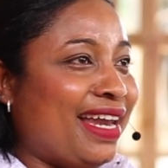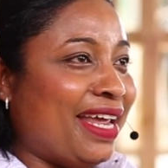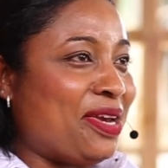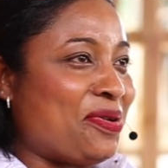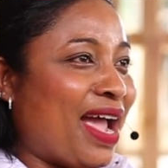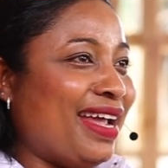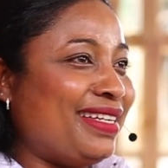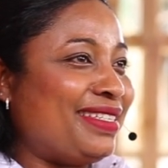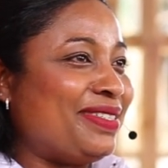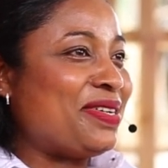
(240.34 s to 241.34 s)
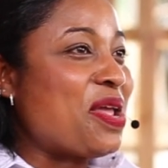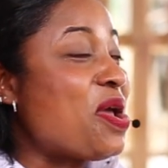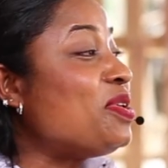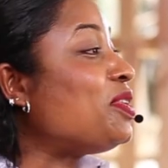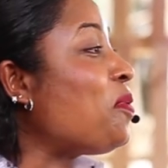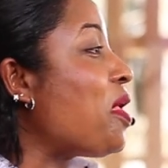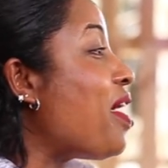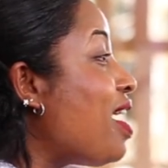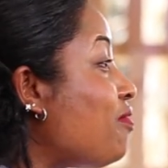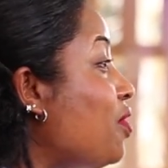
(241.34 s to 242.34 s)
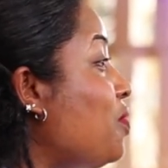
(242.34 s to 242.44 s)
a lady, right? So wherever